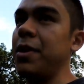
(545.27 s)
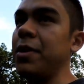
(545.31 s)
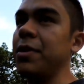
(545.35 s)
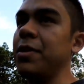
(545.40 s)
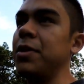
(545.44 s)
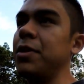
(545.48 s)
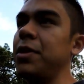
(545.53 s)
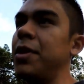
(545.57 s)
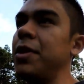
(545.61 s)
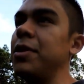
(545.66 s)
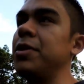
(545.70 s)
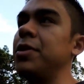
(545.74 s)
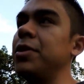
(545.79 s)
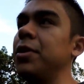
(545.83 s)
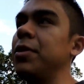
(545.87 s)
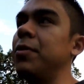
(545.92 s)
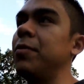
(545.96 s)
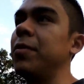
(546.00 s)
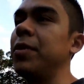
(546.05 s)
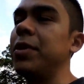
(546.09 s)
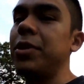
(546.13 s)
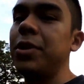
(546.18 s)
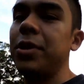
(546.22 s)
in the
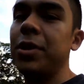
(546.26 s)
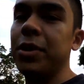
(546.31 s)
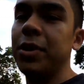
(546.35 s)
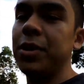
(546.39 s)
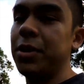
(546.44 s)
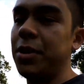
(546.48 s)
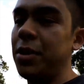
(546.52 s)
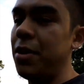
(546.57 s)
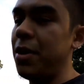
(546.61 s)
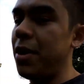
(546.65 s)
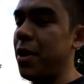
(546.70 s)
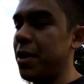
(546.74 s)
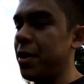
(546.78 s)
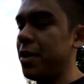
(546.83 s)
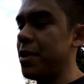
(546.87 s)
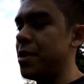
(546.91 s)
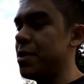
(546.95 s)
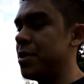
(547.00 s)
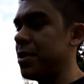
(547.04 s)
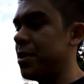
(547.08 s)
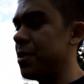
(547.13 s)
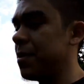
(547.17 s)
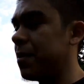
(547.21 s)
engine, which is not
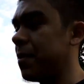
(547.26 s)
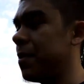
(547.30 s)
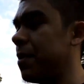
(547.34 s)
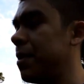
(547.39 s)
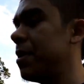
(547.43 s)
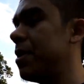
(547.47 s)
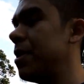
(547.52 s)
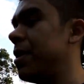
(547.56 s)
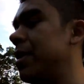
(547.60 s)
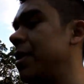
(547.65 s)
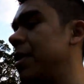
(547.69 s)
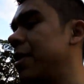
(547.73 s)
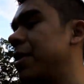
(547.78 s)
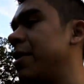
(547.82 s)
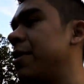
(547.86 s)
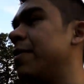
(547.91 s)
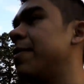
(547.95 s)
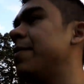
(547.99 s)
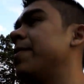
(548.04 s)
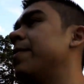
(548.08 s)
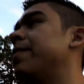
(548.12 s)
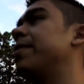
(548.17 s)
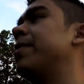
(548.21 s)
ideal.
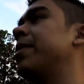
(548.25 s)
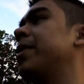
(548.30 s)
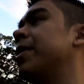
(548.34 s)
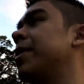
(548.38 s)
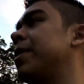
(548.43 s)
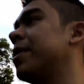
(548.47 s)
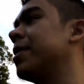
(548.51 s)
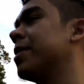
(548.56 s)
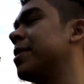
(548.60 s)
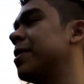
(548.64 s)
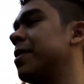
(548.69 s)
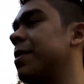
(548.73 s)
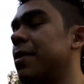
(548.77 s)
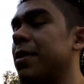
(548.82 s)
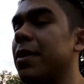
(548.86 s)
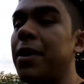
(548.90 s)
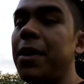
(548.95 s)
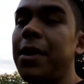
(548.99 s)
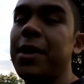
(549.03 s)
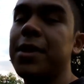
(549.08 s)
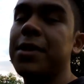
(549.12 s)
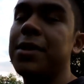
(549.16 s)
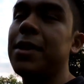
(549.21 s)
But this,
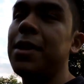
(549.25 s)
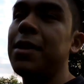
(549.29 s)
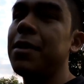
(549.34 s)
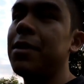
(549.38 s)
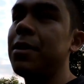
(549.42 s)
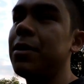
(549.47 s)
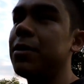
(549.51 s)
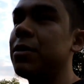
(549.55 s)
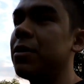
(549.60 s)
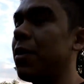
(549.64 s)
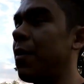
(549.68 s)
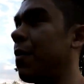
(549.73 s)
like I said, there's the